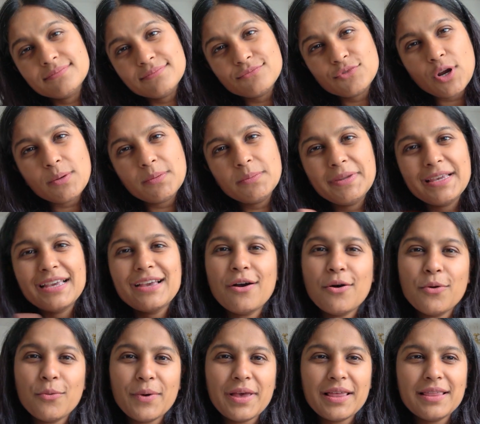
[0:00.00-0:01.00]
probably
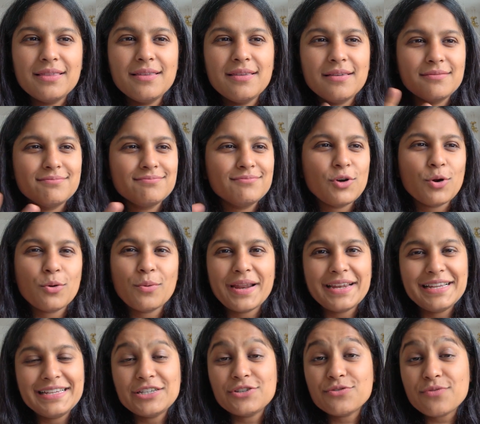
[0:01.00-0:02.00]
go with
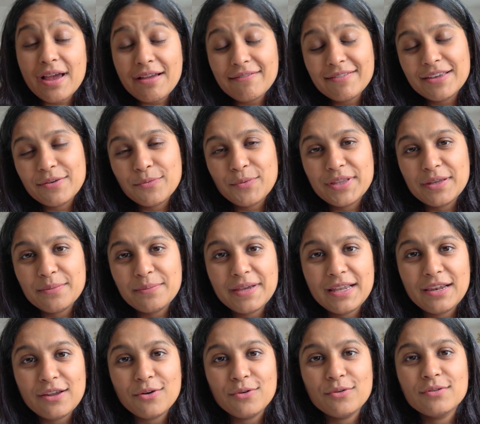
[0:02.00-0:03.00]
already traveling with a
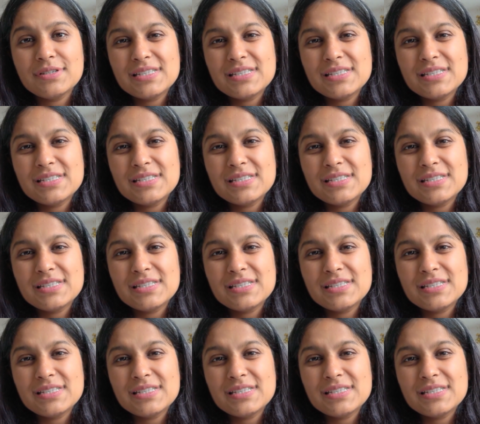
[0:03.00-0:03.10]
pillow,